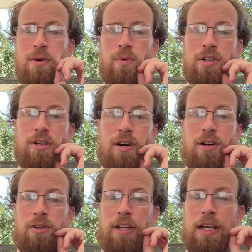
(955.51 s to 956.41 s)
which
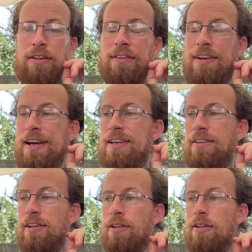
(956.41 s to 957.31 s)
are like tiny
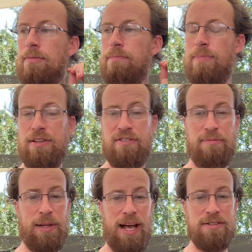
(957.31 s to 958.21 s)
little bits
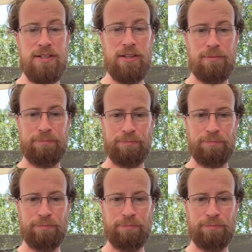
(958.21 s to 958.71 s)
of plastic.